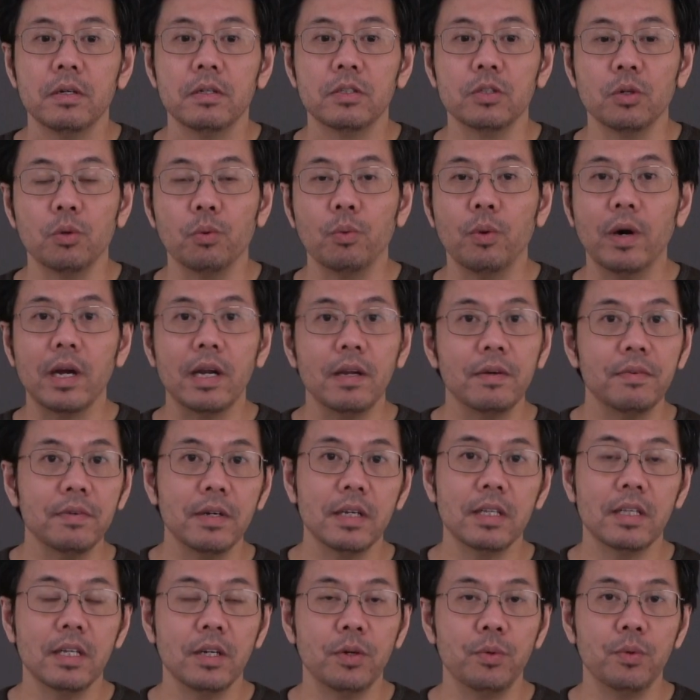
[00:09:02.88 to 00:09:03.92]
So
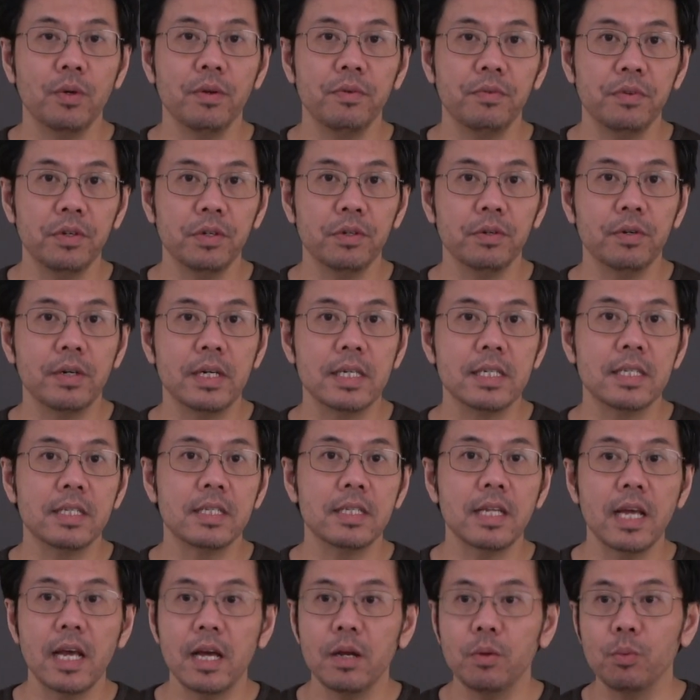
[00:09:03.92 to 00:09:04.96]
whatever the reviewer
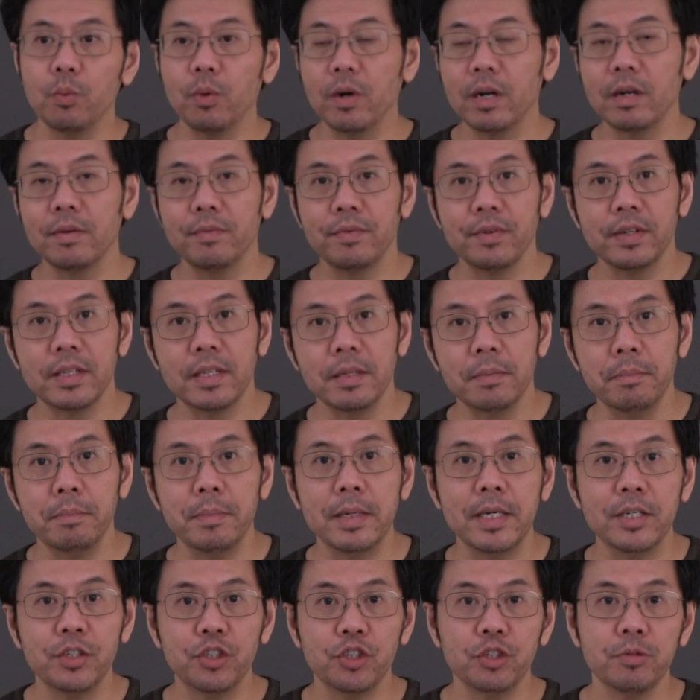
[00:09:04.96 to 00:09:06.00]
said, whatever the
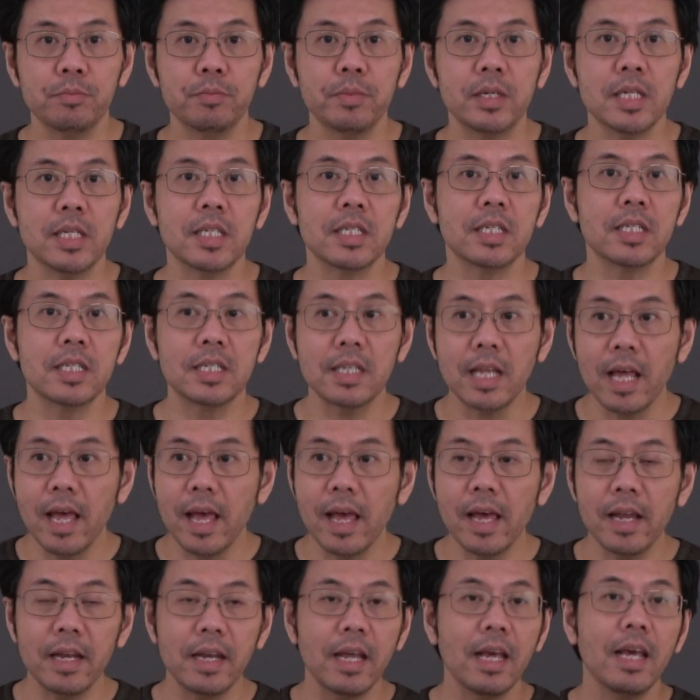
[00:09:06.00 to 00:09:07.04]
measurement
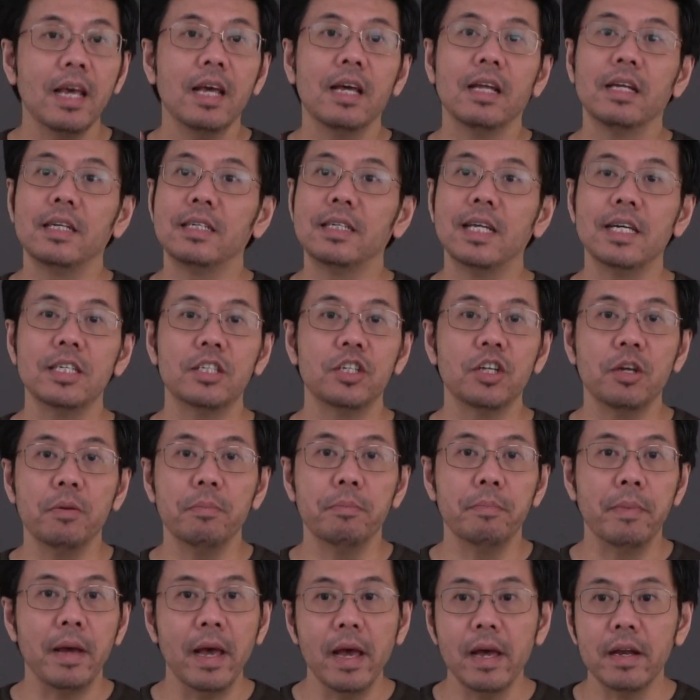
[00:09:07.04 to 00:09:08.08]
said, doesn't
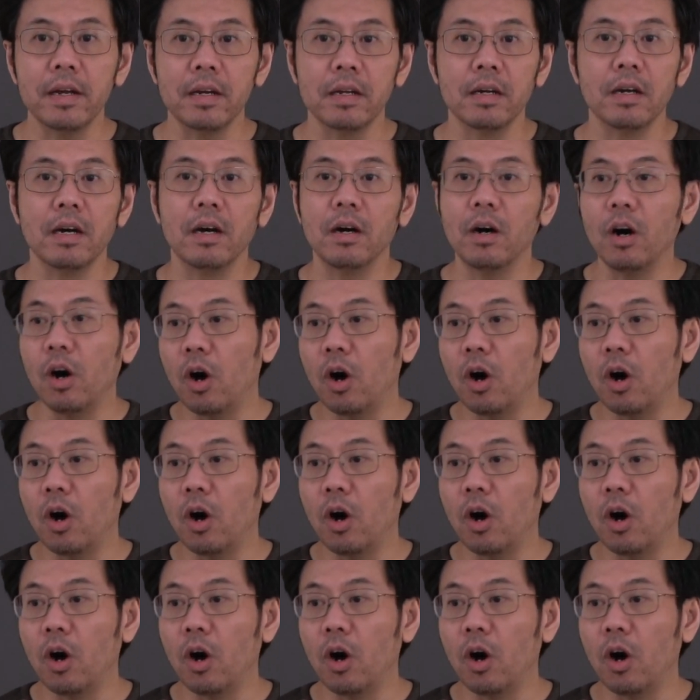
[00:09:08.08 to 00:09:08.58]
matter.